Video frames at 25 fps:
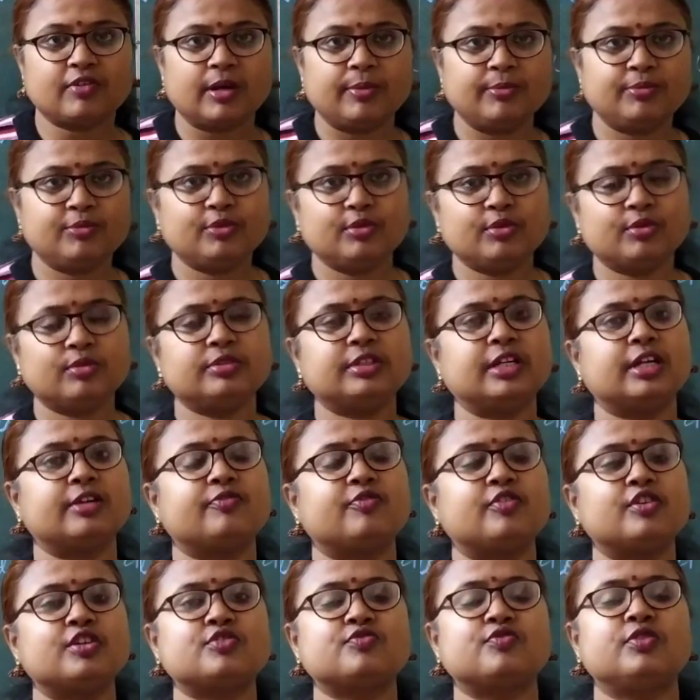come to know that
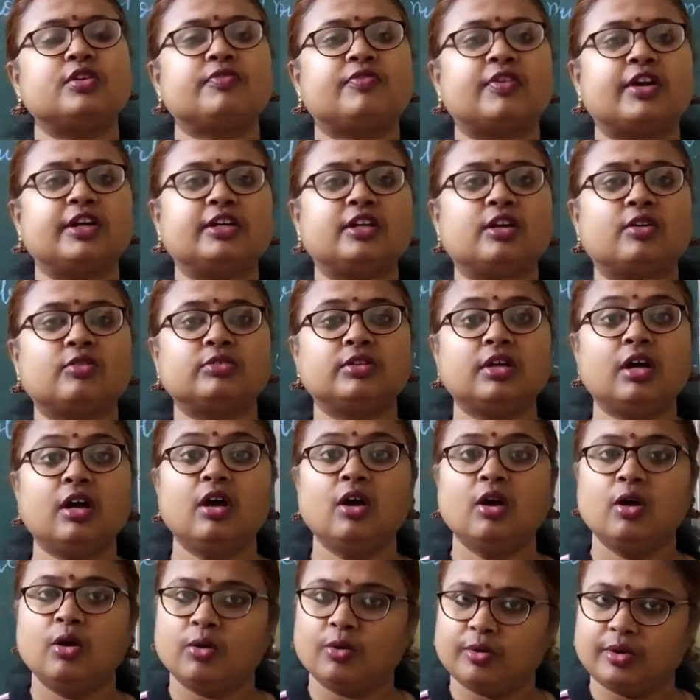first we will find out the
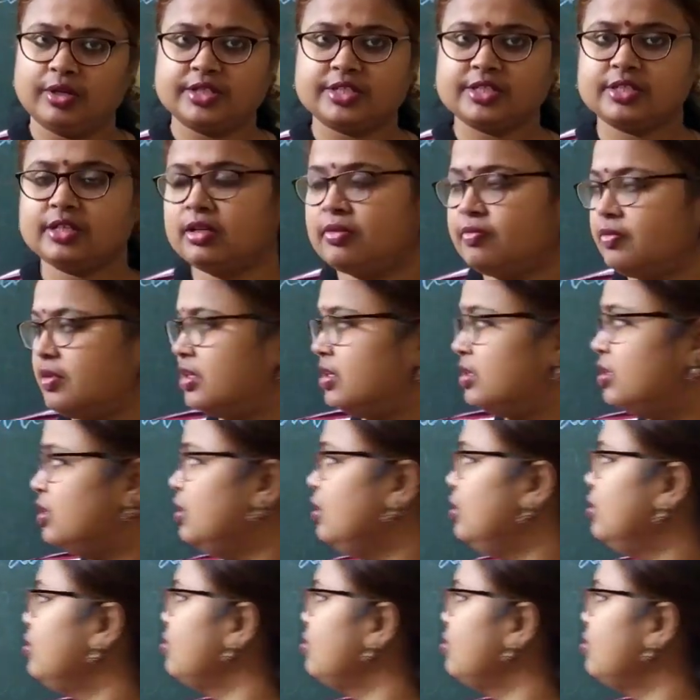original one.